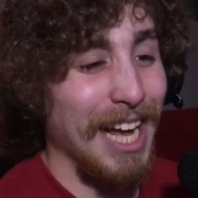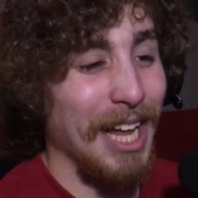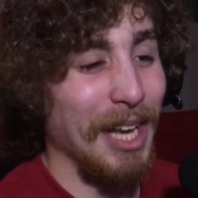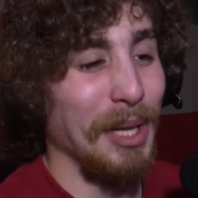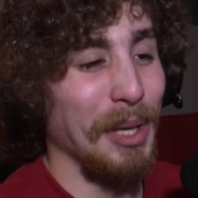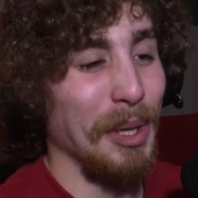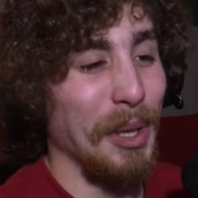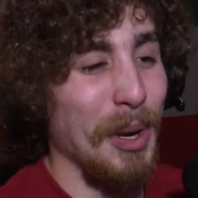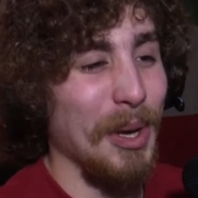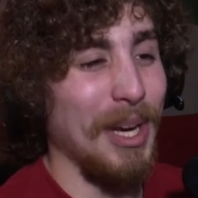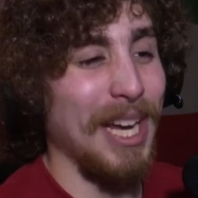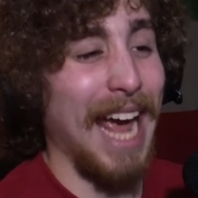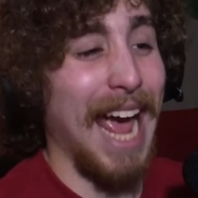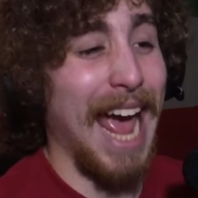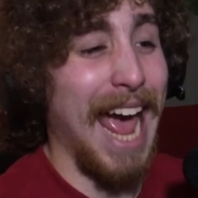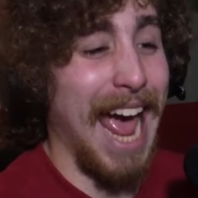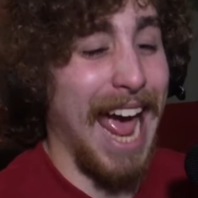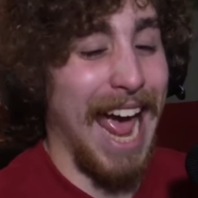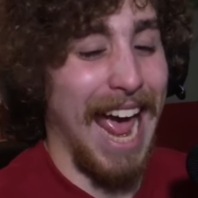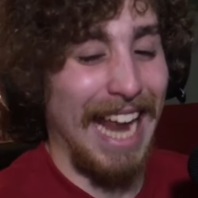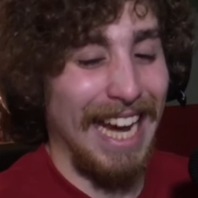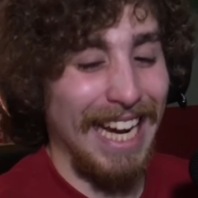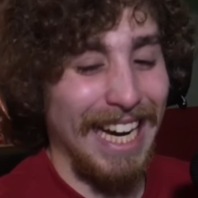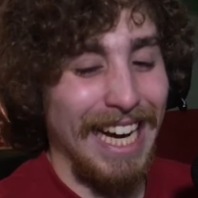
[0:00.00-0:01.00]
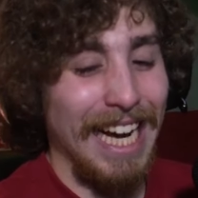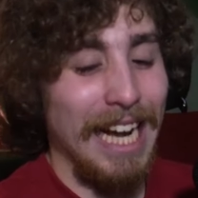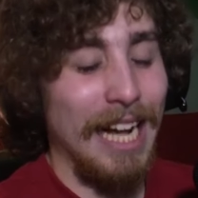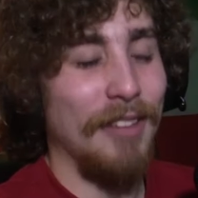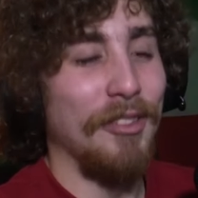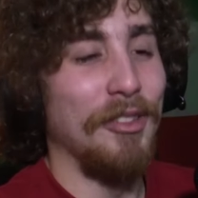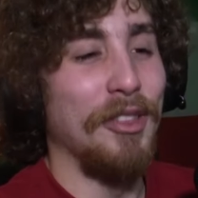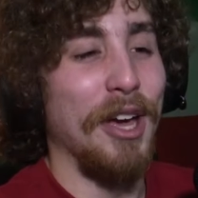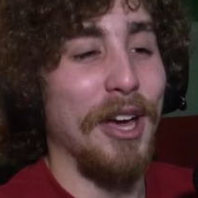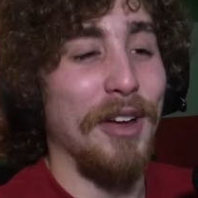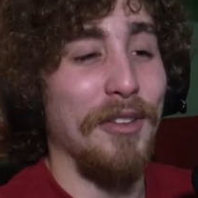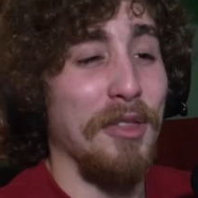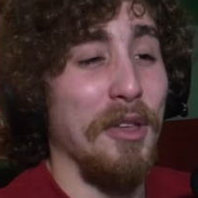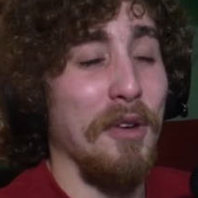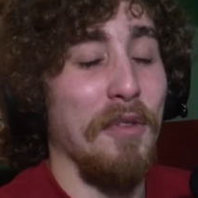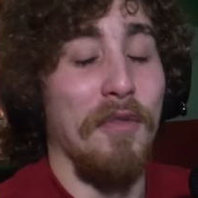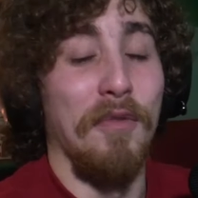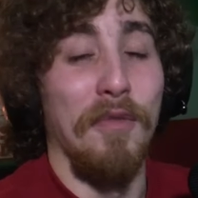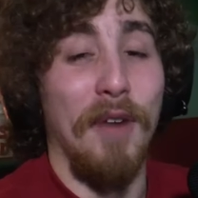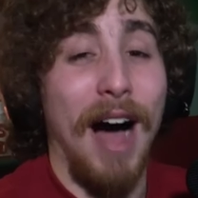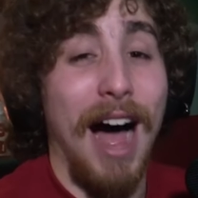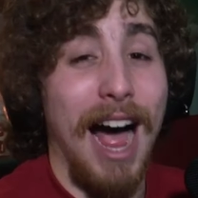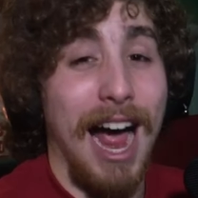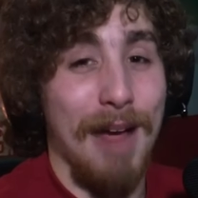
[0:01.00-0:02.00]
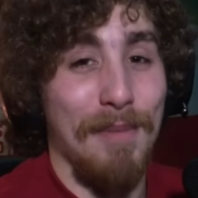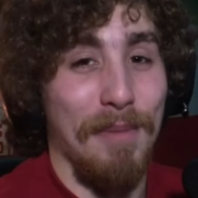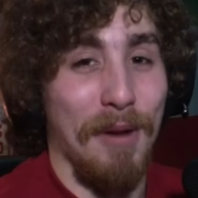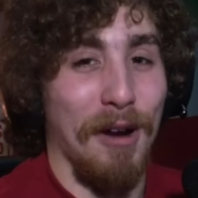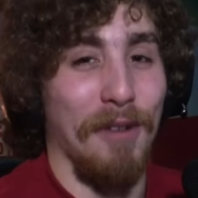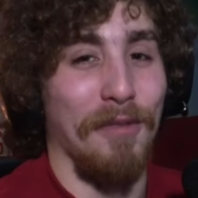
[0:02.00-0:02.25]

look at the vibe